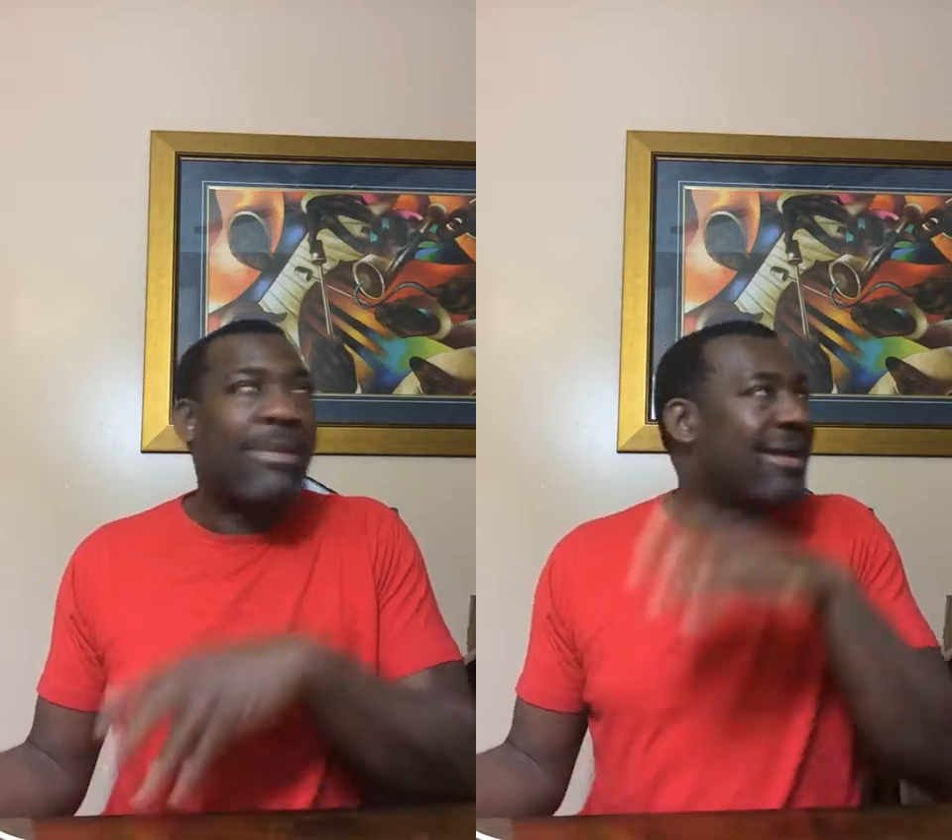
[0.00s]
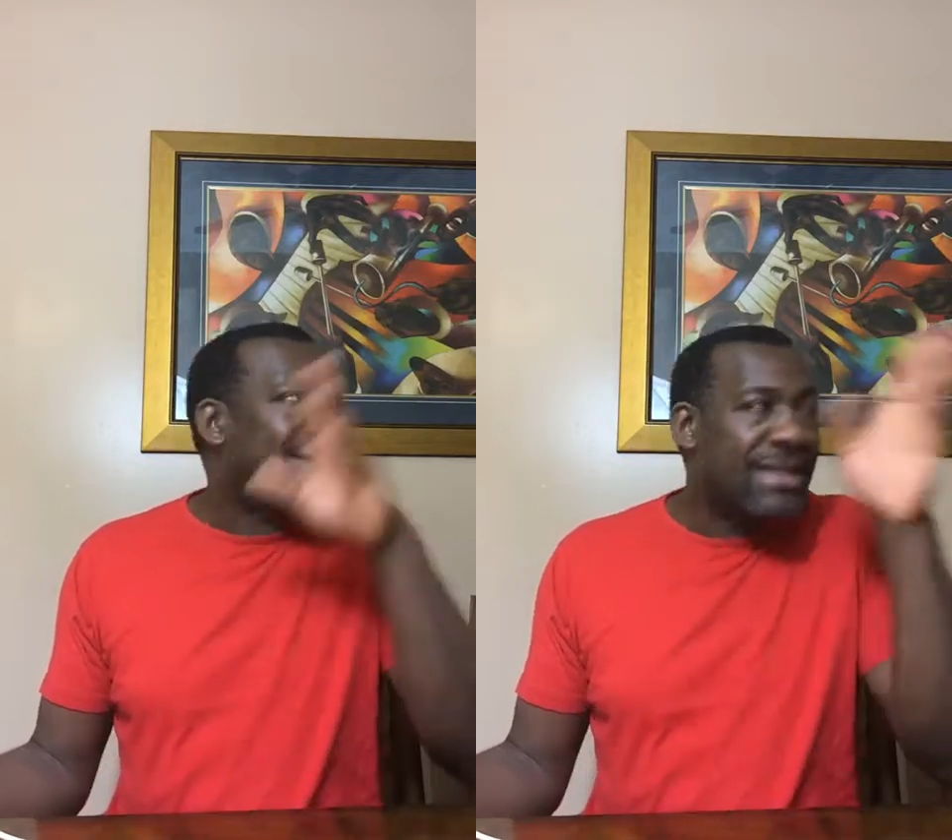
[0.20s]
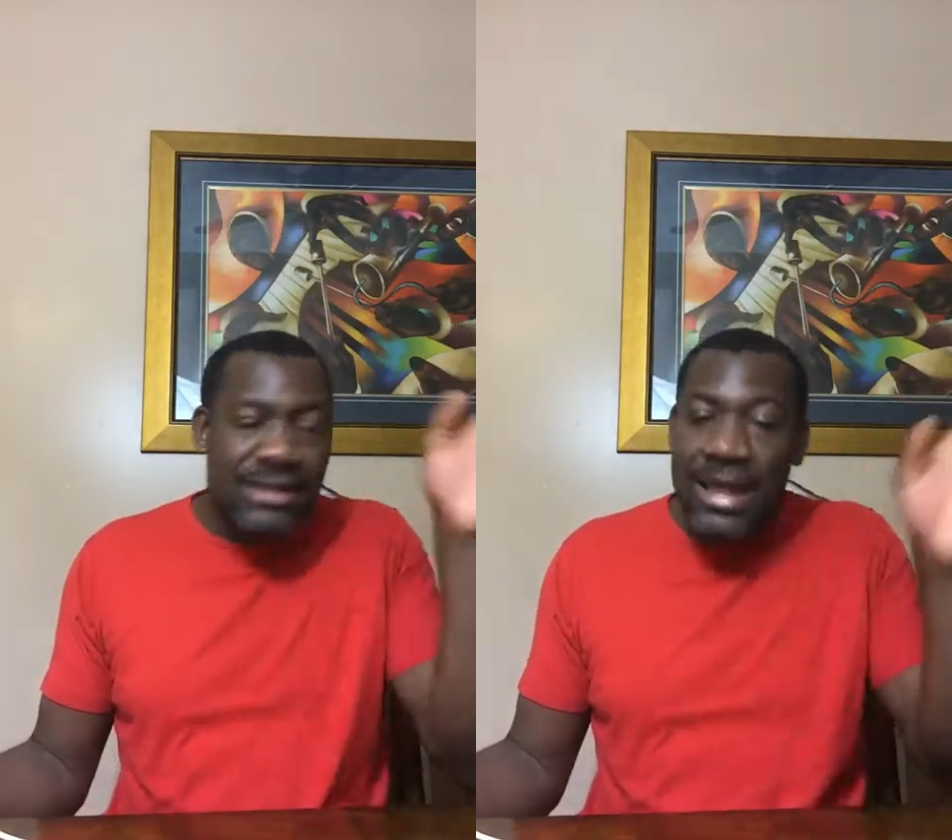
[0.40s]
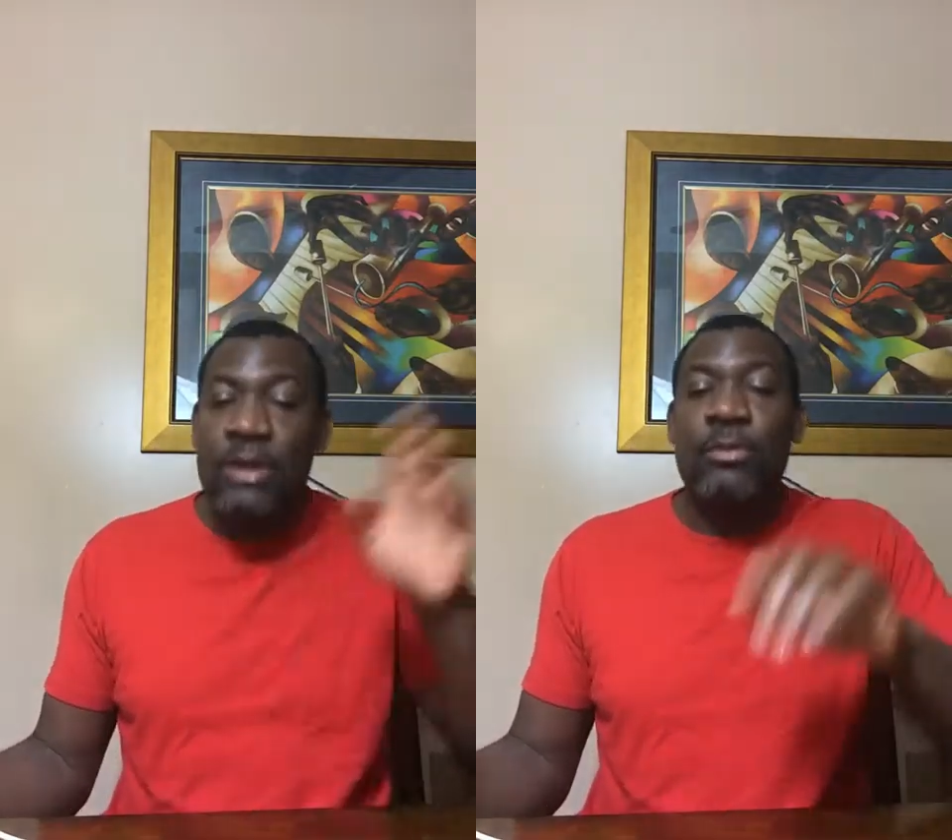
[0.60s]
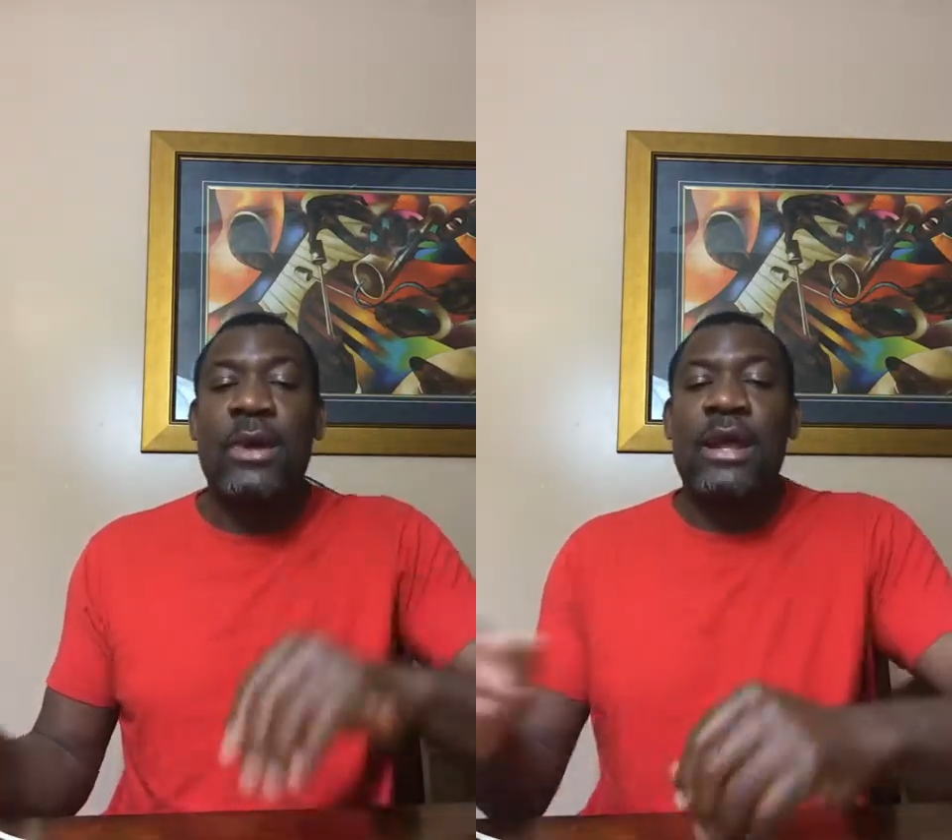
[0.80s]
Man still
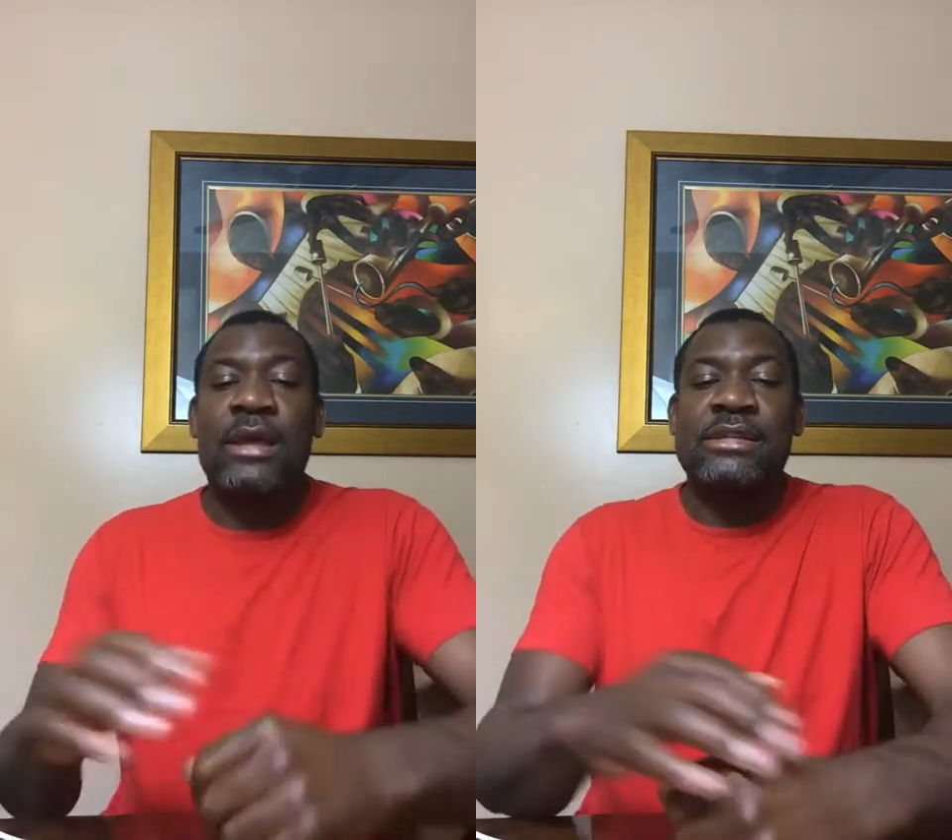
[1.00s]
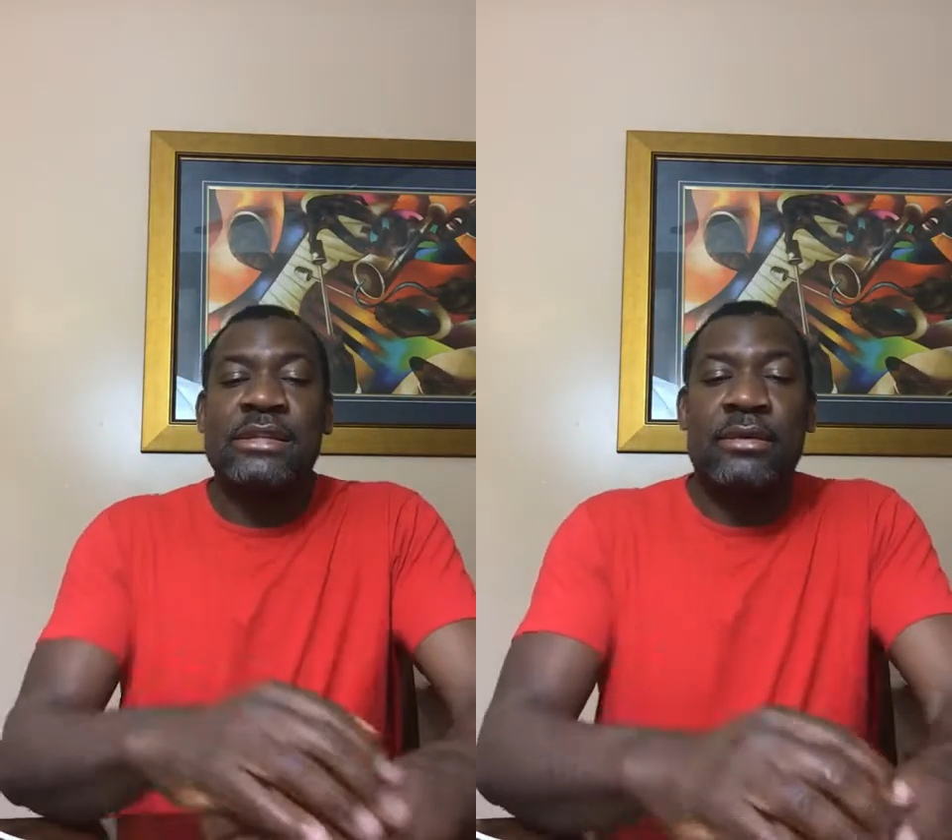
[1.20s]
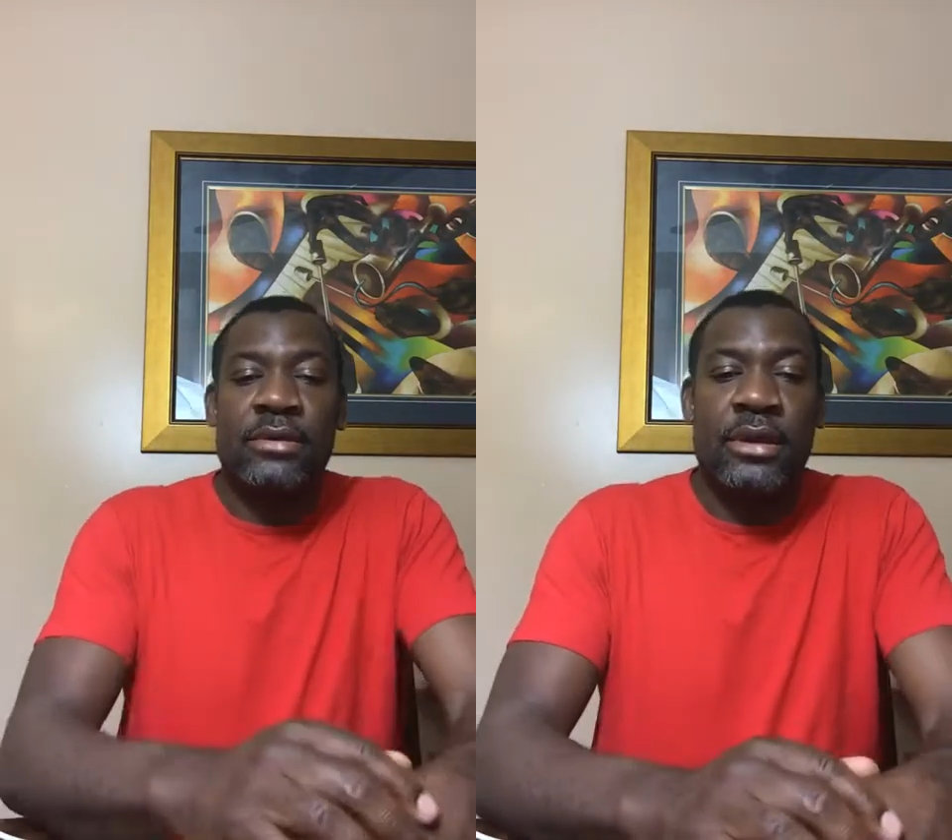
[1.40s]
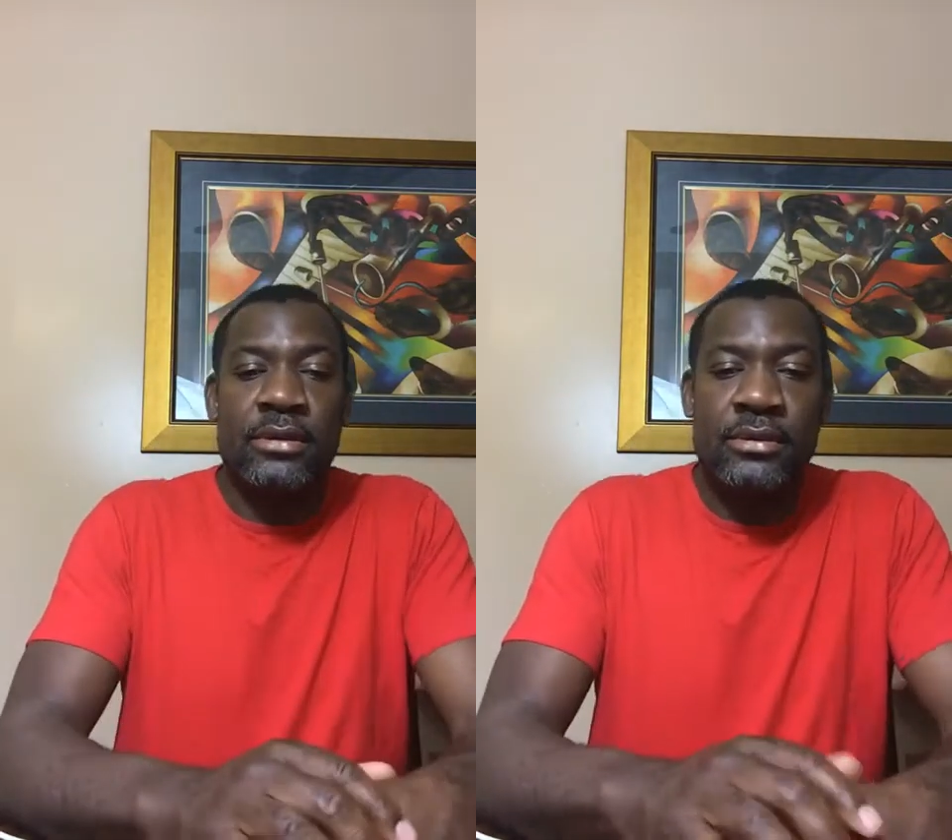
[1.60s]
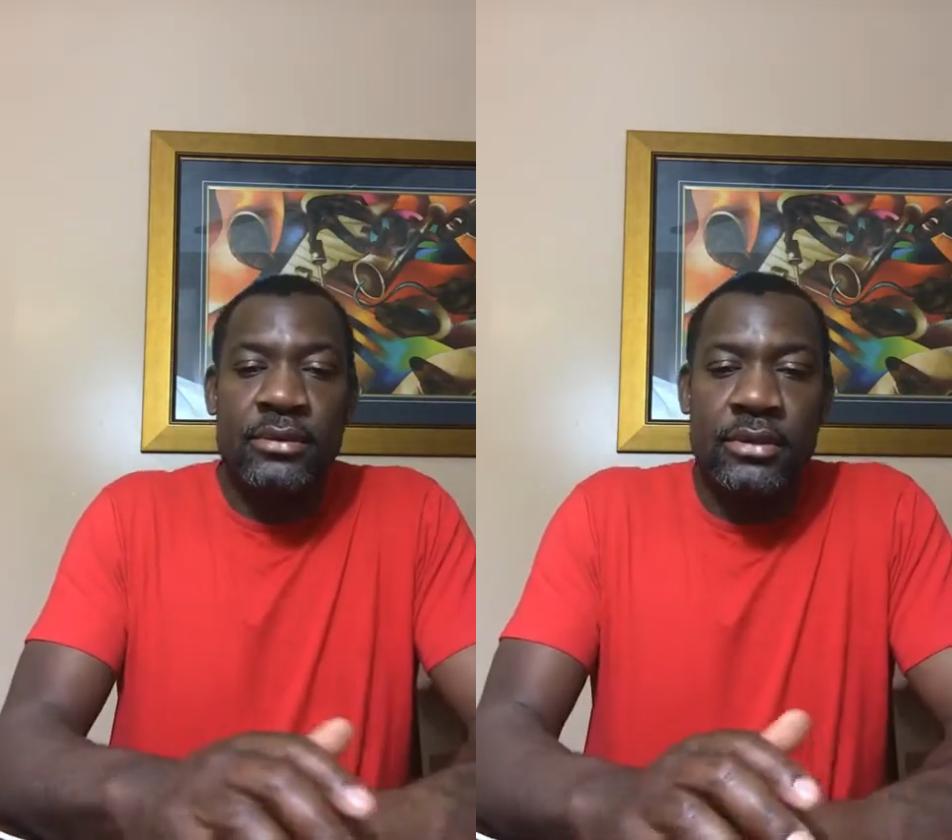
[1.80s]
not look on her same way.